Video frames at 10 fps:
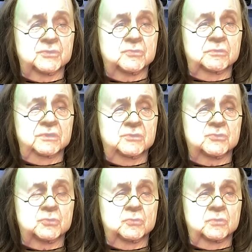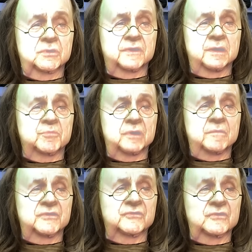People vision here, check
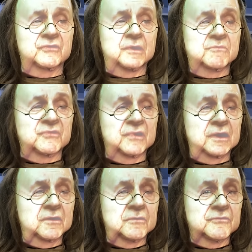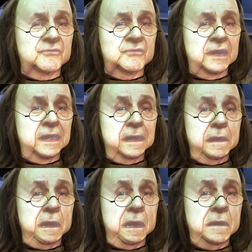out this Ben
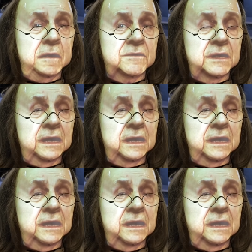Franklin.